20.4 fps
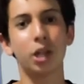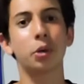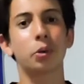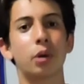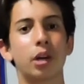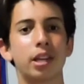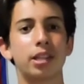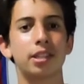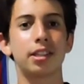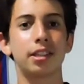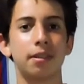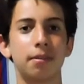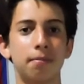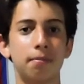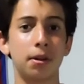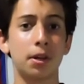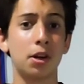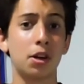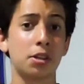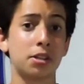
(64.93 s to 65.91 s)
crazy
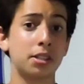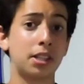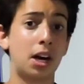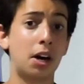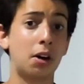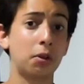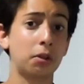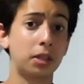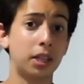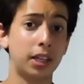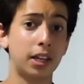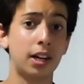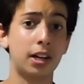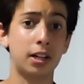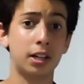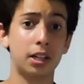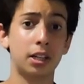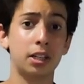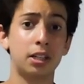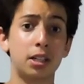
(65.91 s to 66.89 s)
because now they
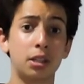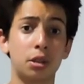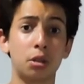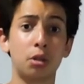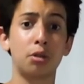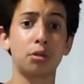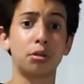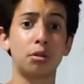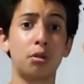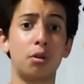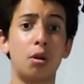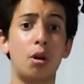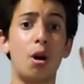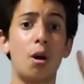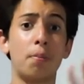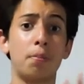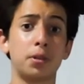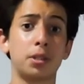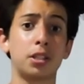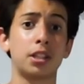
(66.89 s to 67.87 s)
are in the total
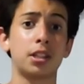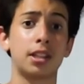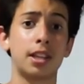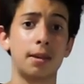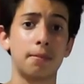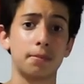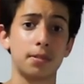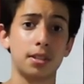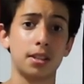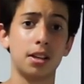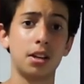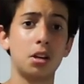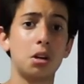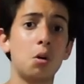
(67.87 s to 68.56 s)
opposite teams.